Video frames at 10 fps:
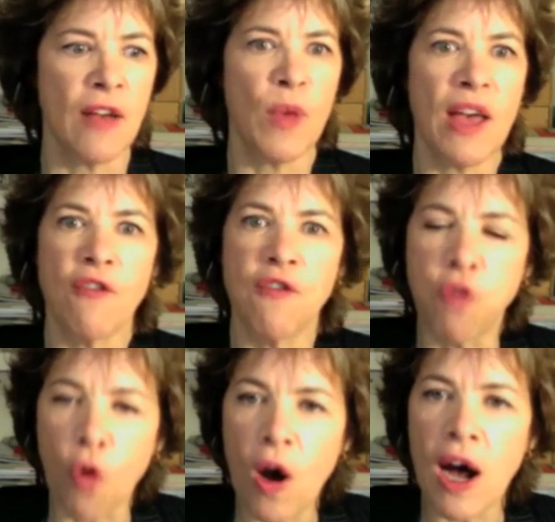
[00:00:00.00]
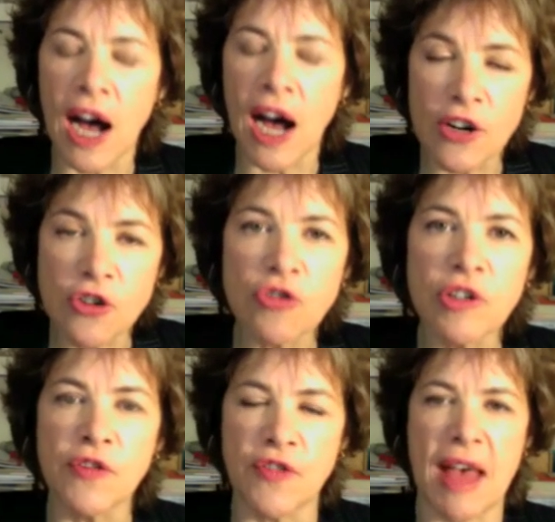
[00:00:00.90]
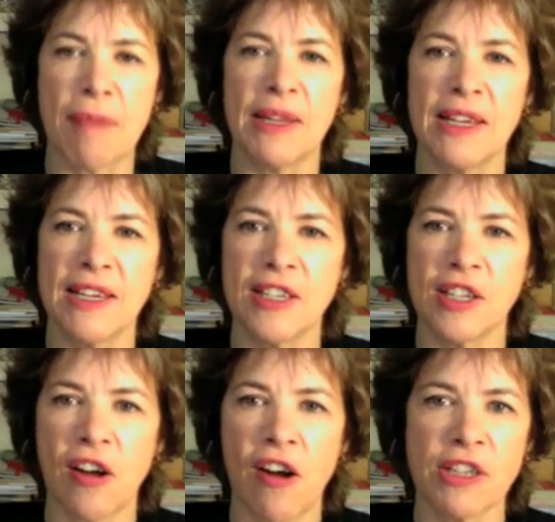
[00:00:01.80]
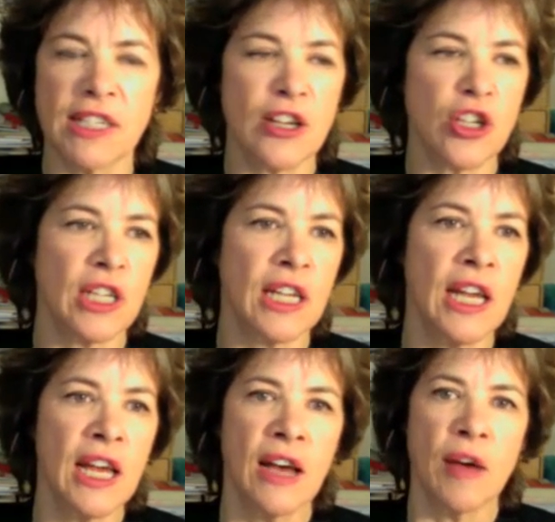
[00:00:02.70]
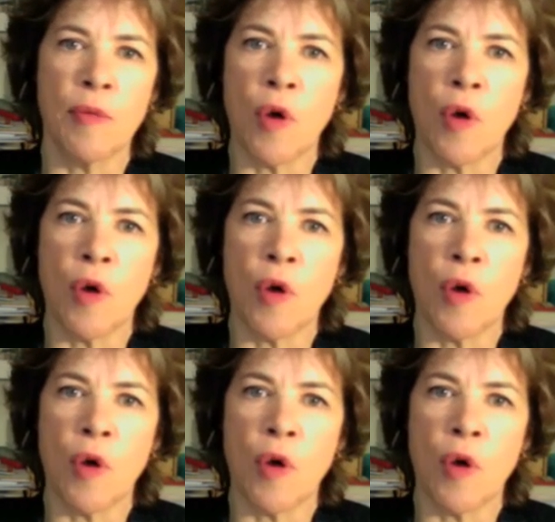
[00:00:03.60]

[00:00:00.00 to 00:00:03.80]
We have 400 families that are essentially uh,